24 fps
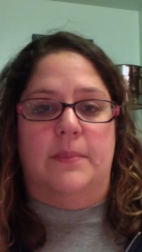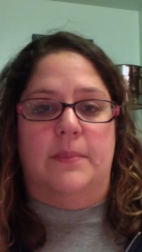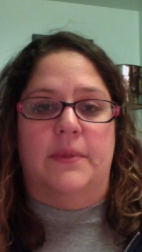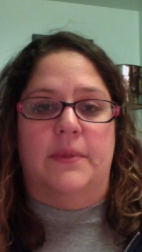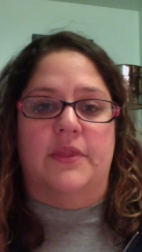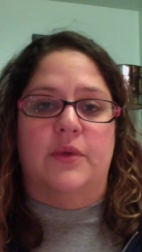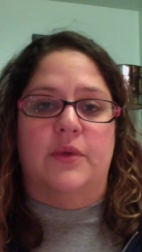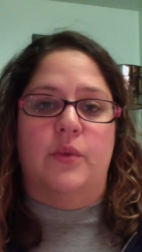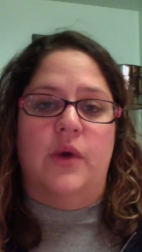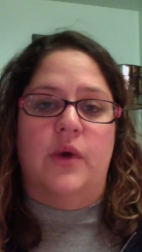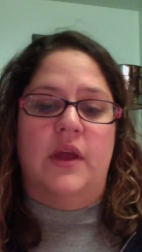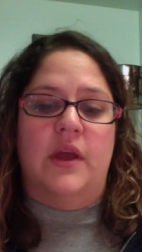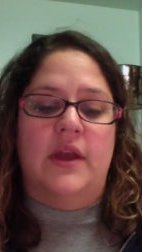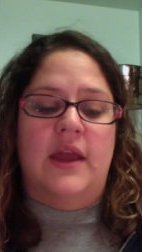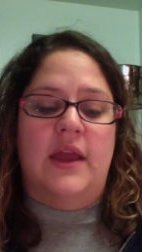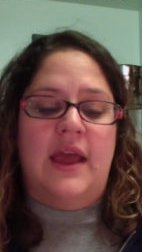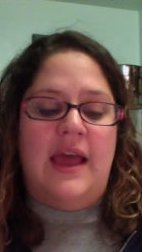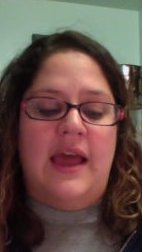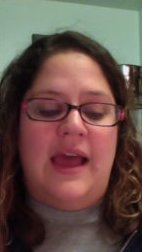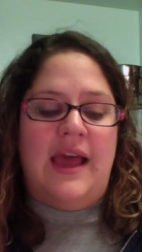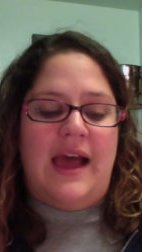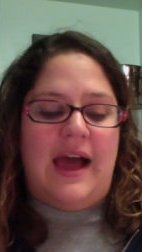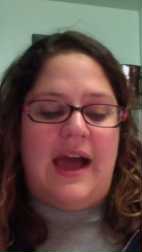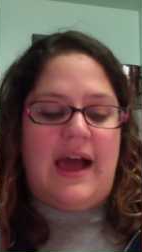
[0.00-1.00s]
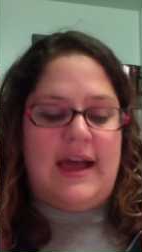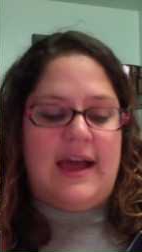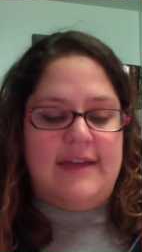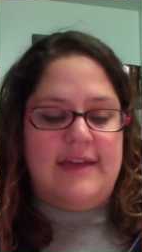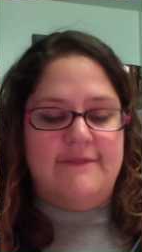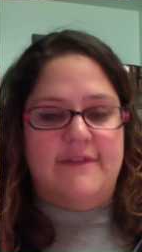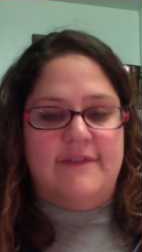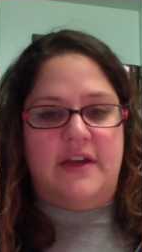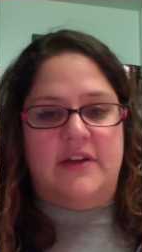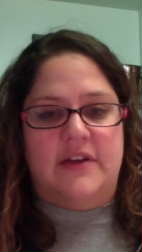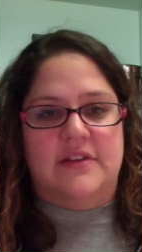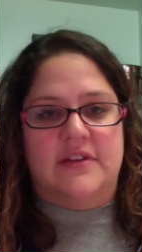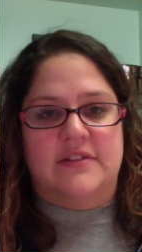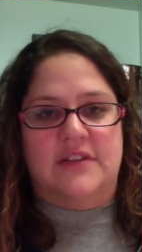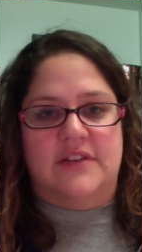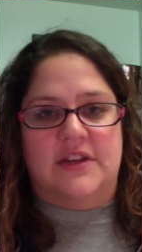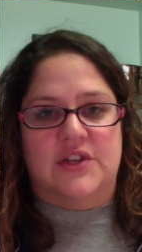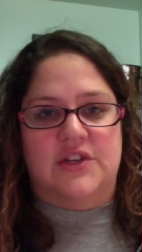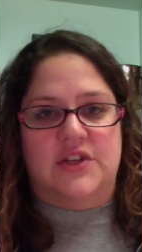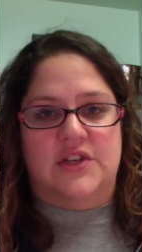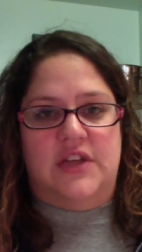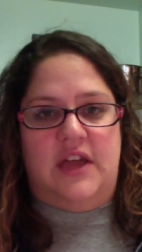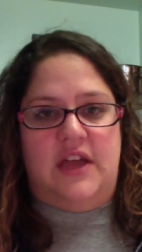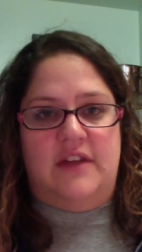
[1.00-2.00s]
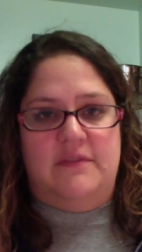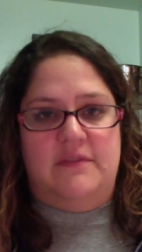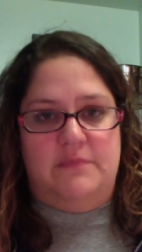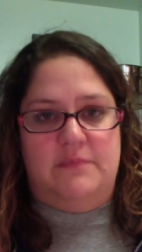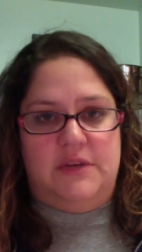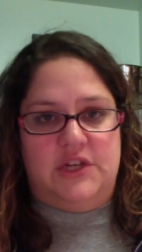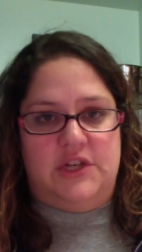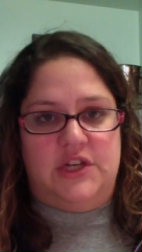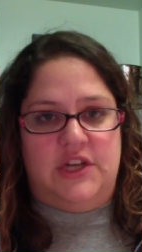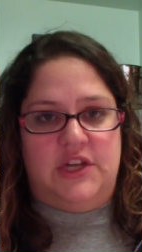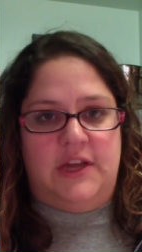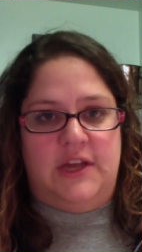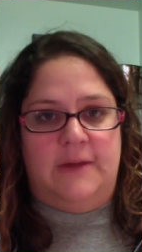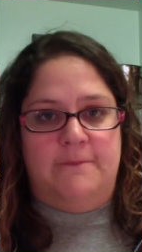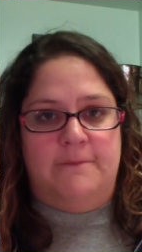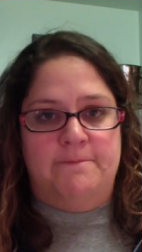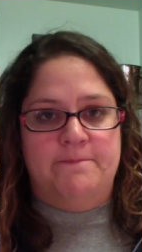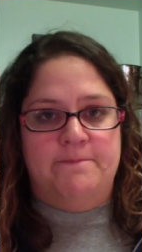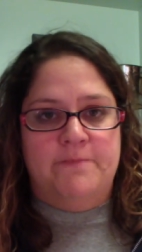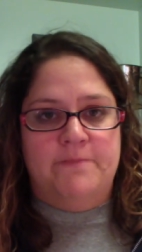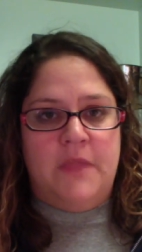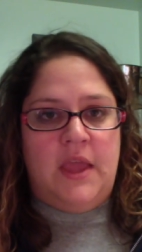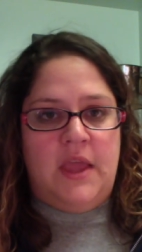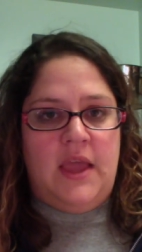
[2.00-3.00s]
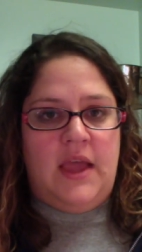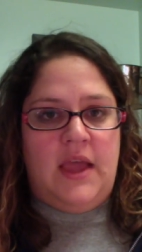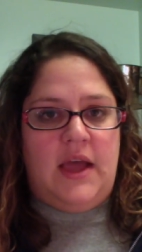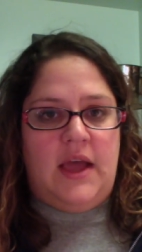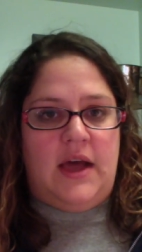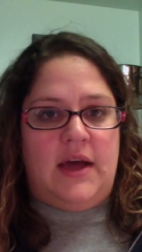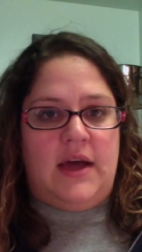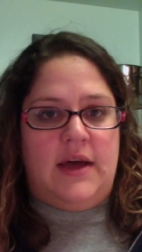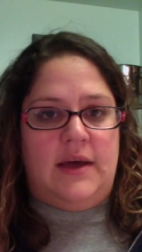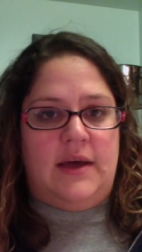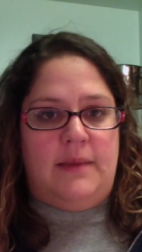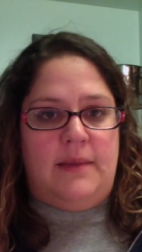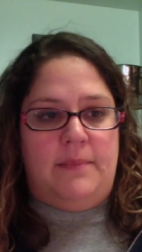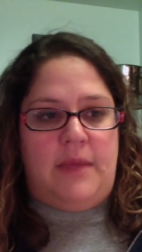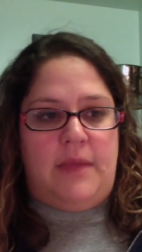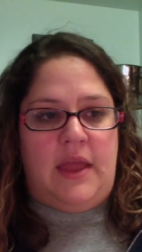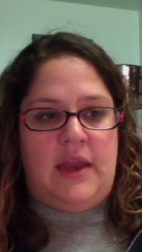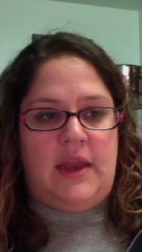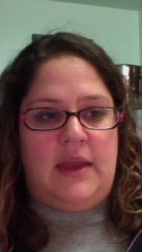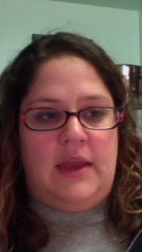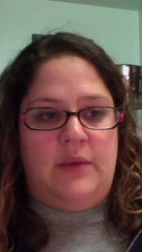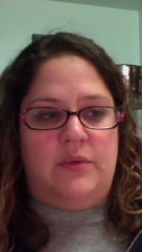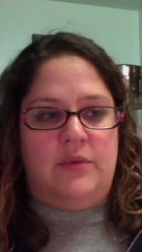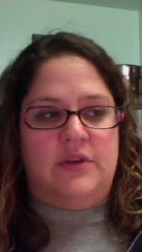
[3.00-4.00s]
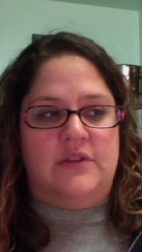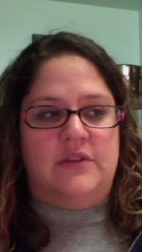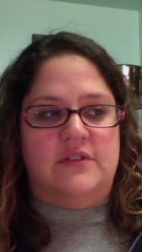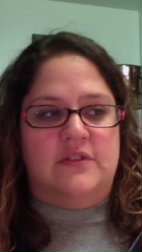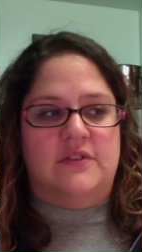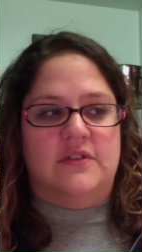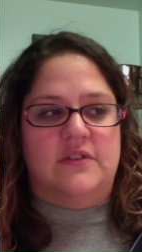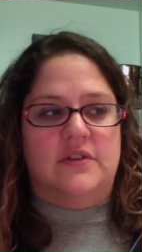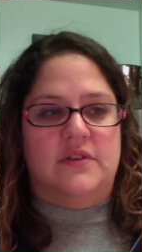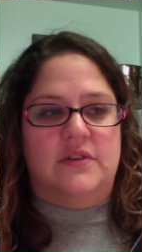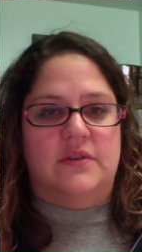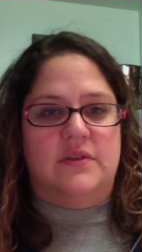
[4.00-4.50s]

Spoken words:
But the one I found is actually out of Michigan, and it was